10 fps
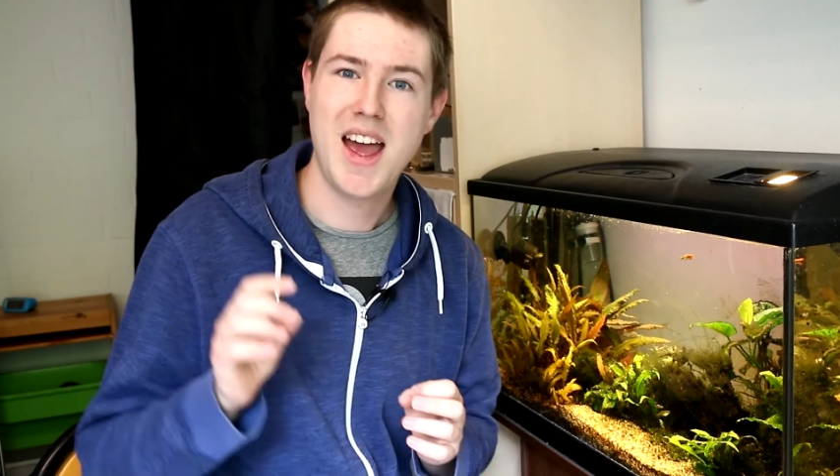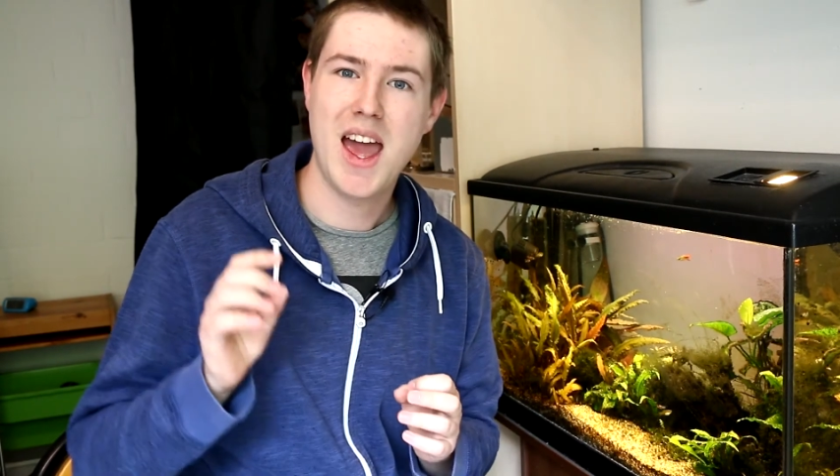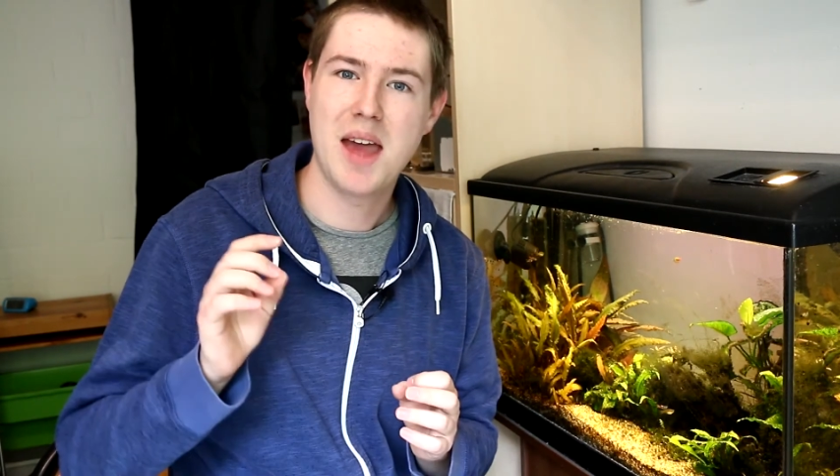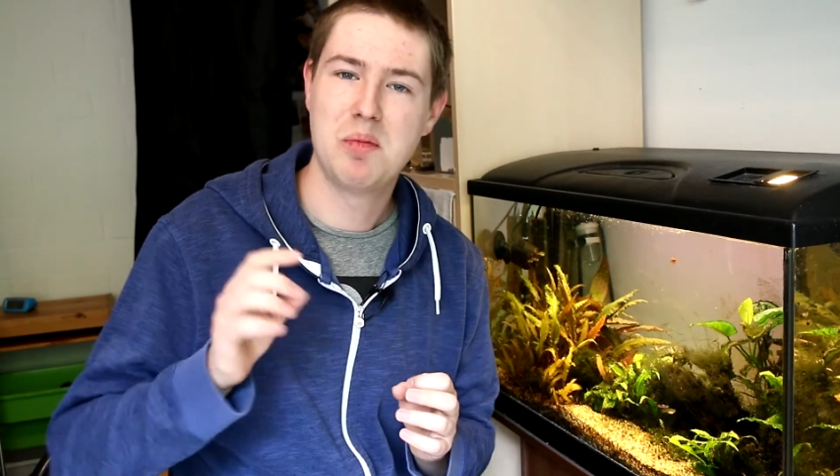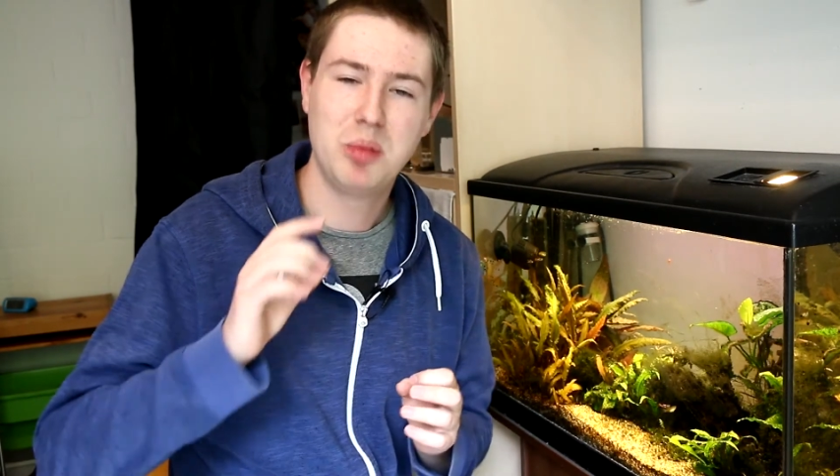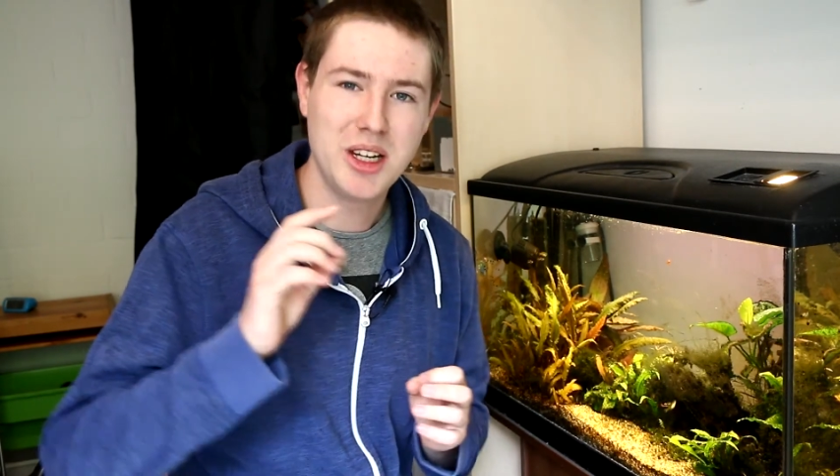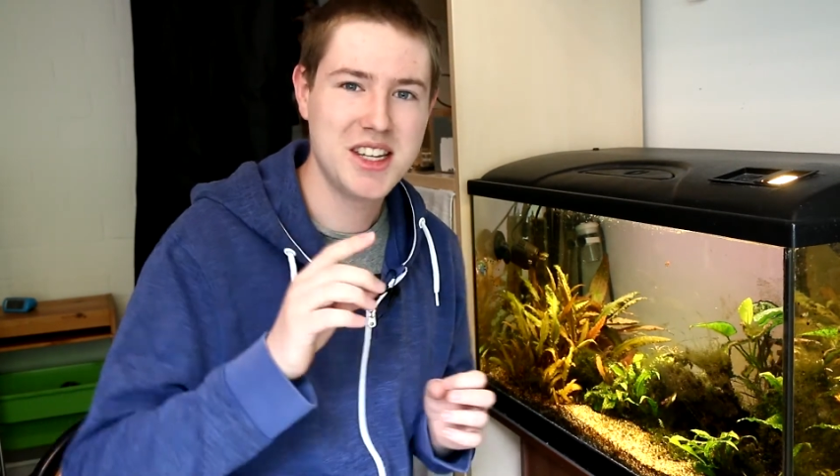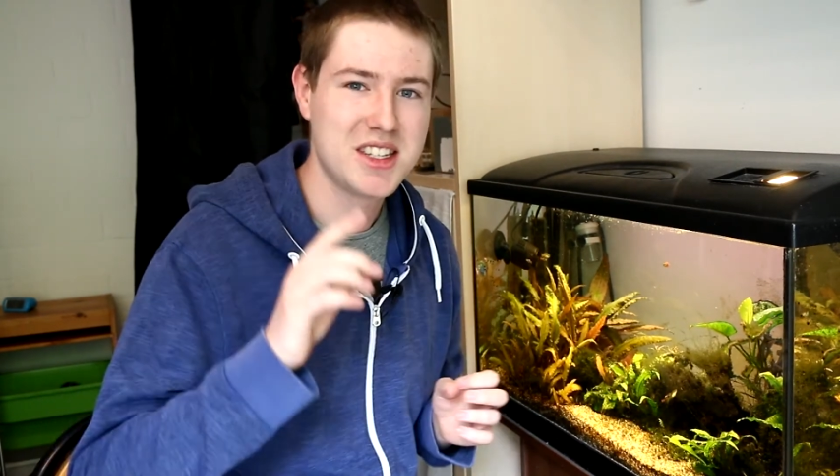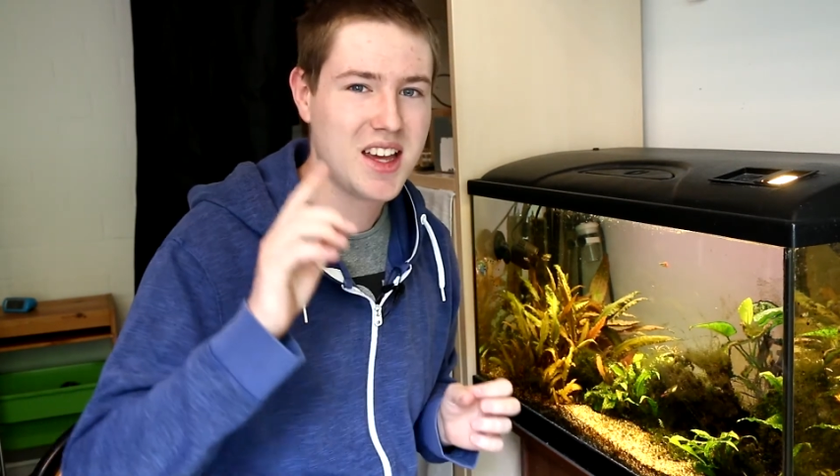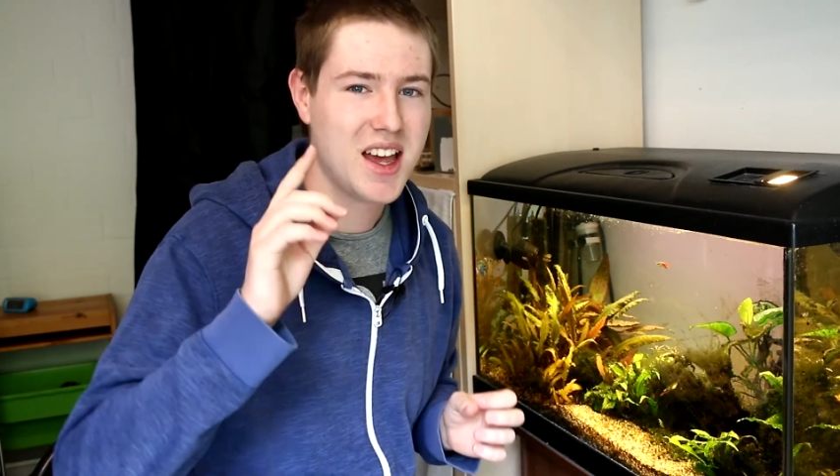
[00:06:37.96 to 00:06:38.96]
and
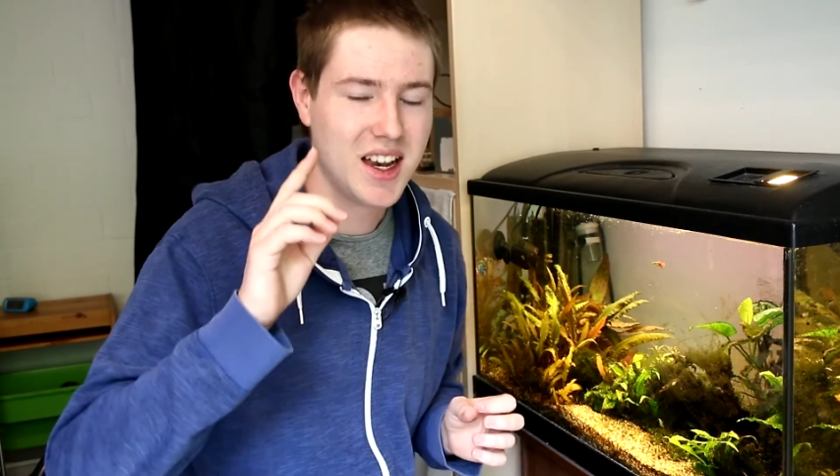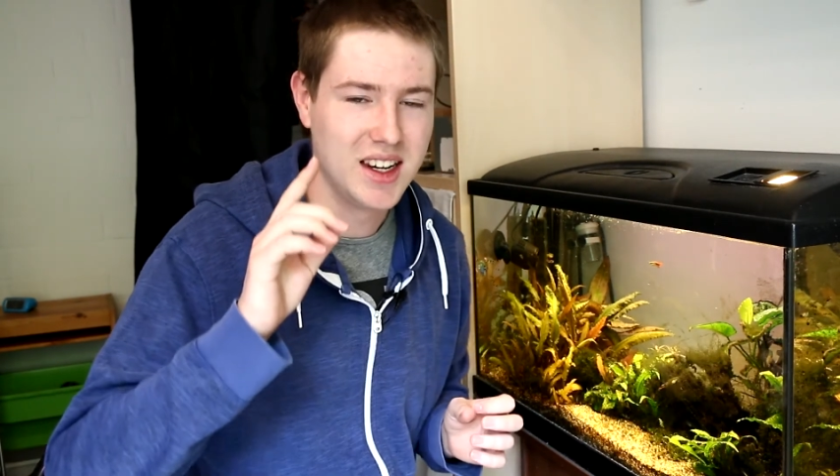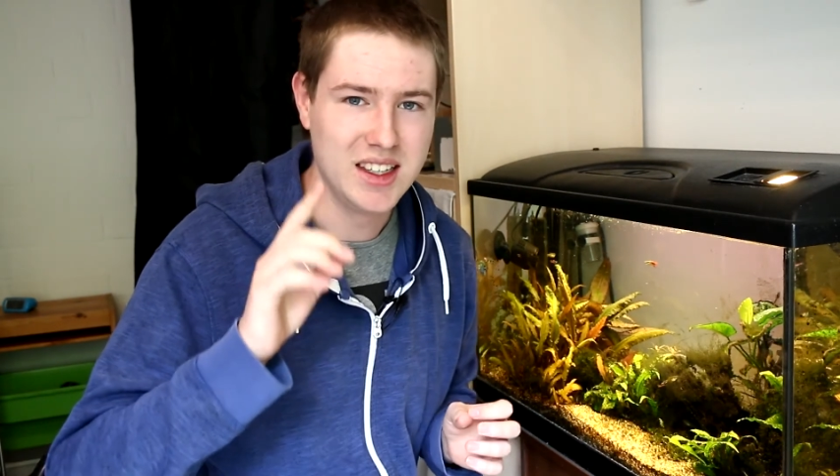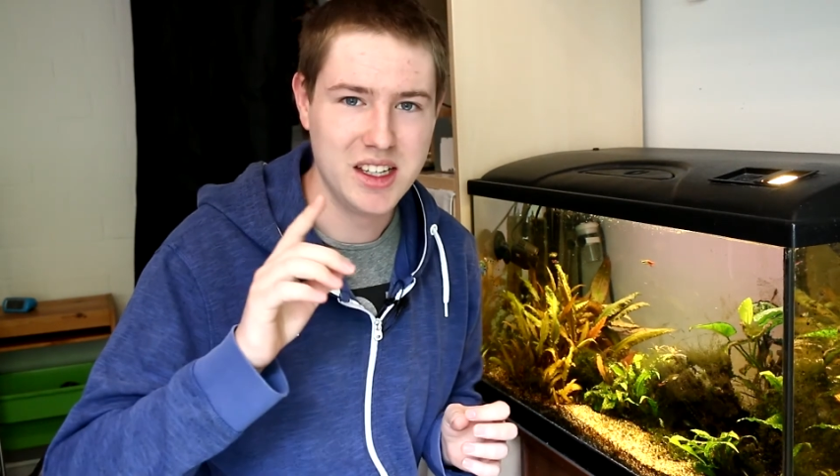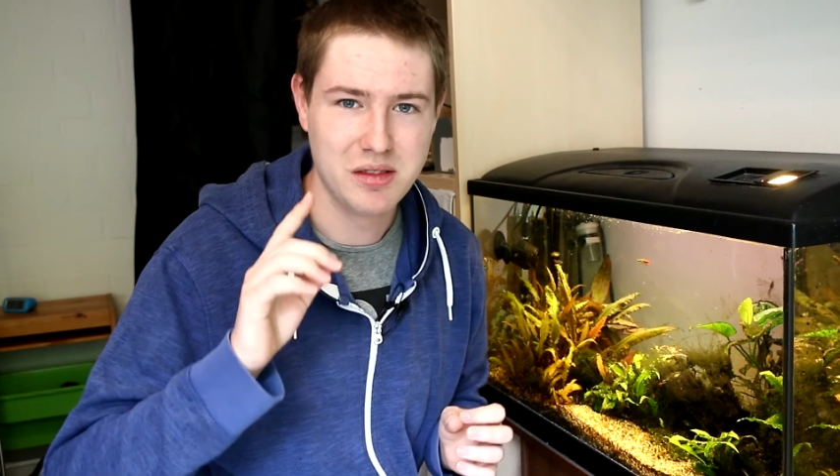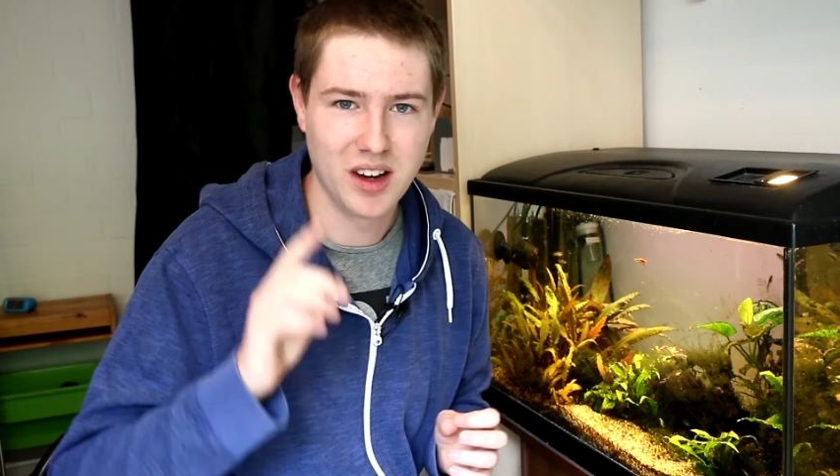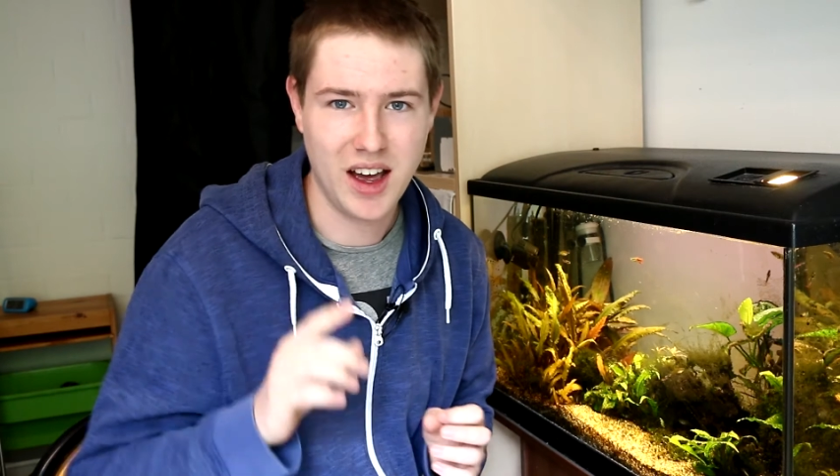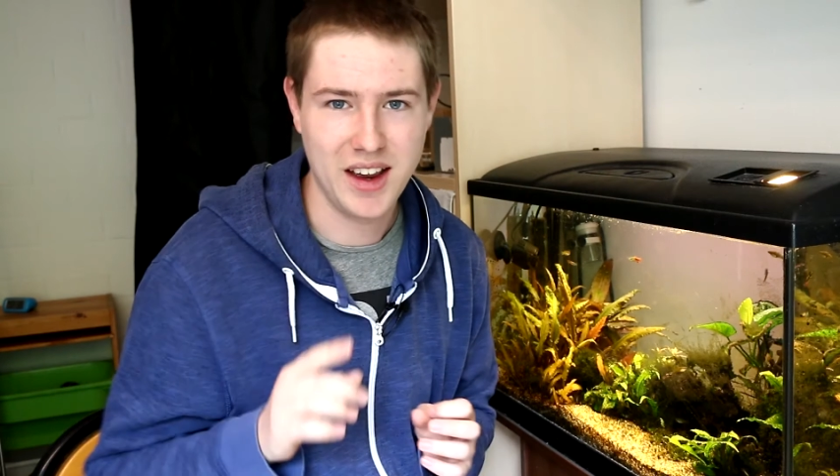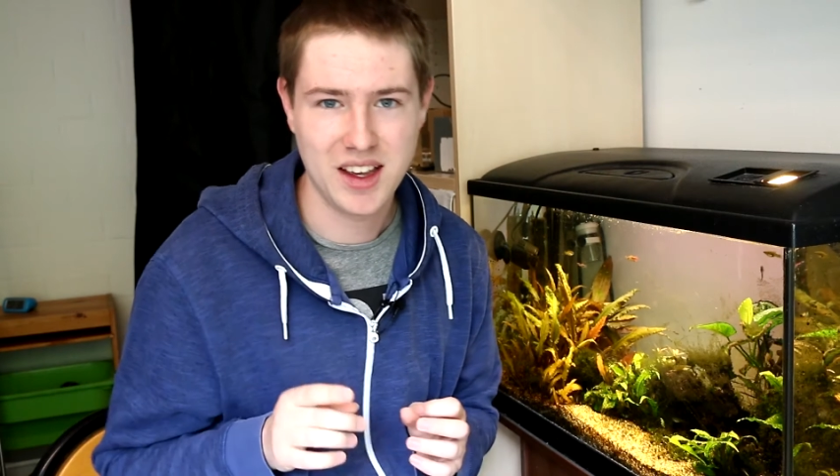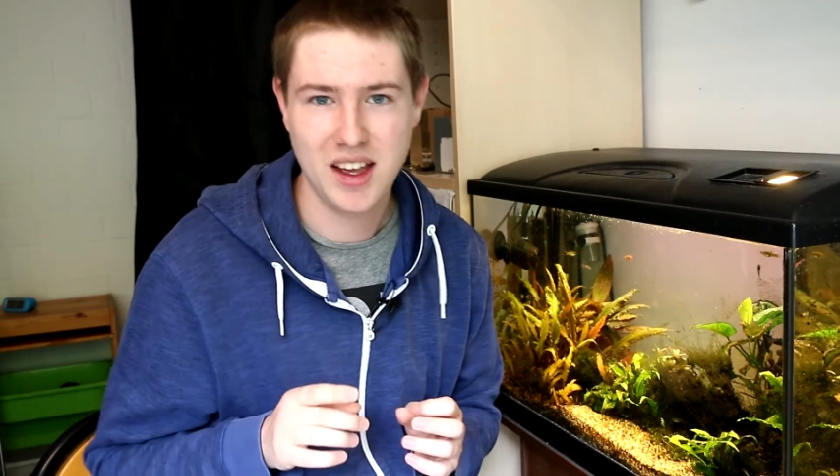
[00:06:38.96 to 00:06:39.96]
please leave a
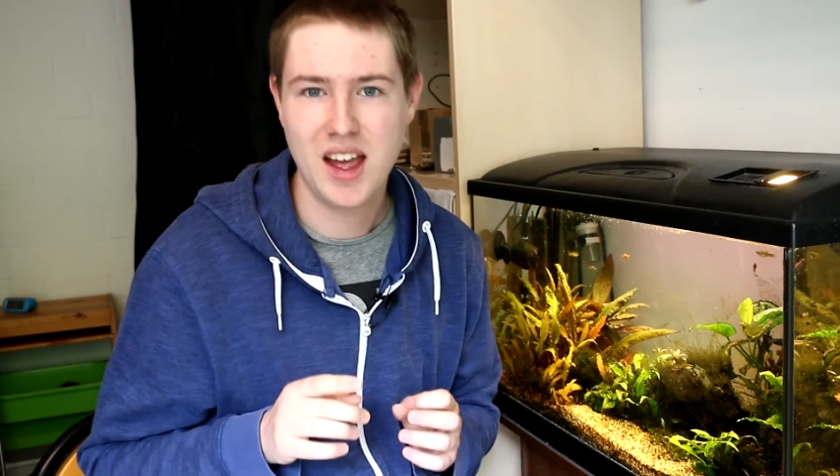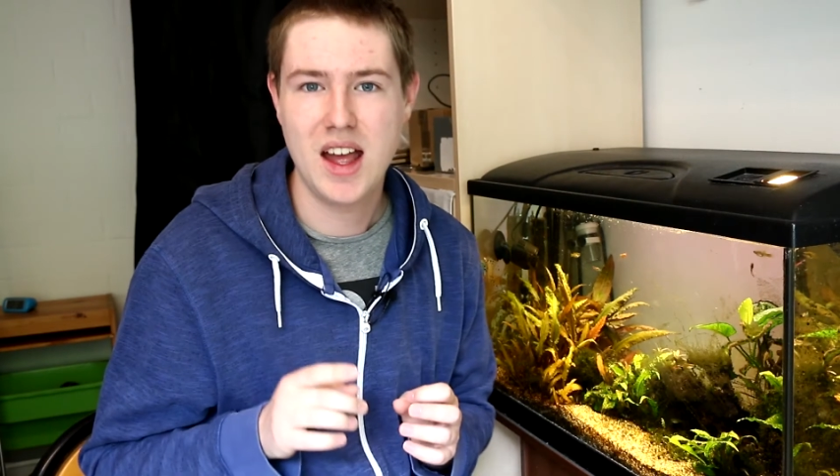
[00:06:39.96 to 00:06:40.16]
like,